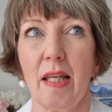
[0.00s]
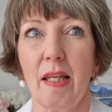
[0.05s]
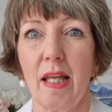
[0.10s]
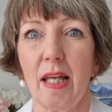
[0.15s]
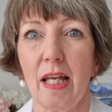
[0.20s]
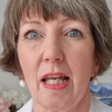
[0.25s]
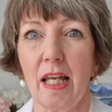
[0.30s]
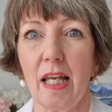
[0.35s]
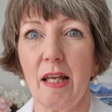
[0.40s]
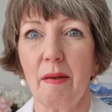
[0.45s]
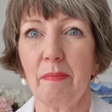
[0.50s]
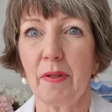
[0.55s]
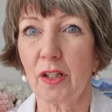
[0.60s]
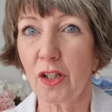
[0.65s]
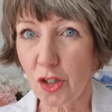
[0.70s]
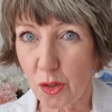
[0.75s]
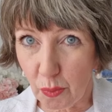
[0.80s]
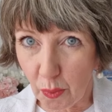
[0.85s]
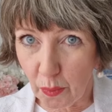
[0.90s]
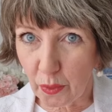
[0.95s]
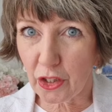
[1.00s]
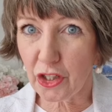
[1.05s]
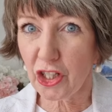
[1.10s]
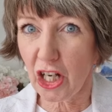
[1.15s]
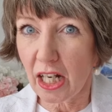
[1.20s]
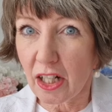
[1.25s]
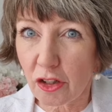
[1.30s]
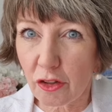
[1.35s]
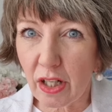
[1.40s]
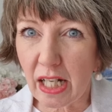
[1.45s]
because we were
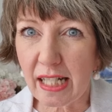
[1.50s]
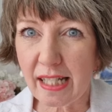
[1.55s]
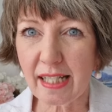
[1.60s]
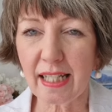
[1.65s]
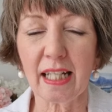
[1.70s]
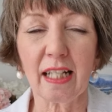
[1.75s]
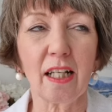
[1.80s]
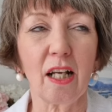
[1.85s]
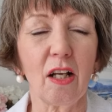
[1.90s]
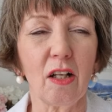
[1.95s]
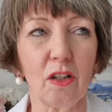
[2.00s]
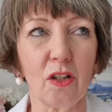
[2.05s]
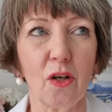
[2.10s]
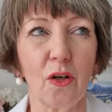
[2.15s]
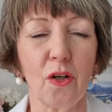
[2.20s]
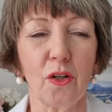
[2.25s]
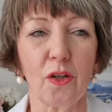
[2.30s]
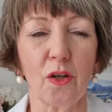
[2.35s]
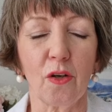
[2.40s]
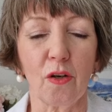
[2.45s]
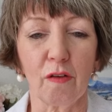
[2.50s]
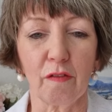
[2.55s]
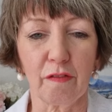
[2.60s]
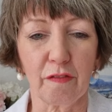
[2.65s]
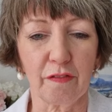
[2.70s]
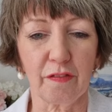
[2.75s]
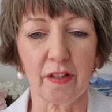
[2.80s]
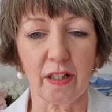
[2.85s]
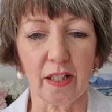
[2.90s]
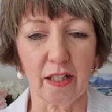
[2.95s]
generating a lot
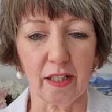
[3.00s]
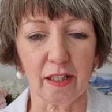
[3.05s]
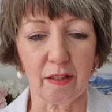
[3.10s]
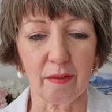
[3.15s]
of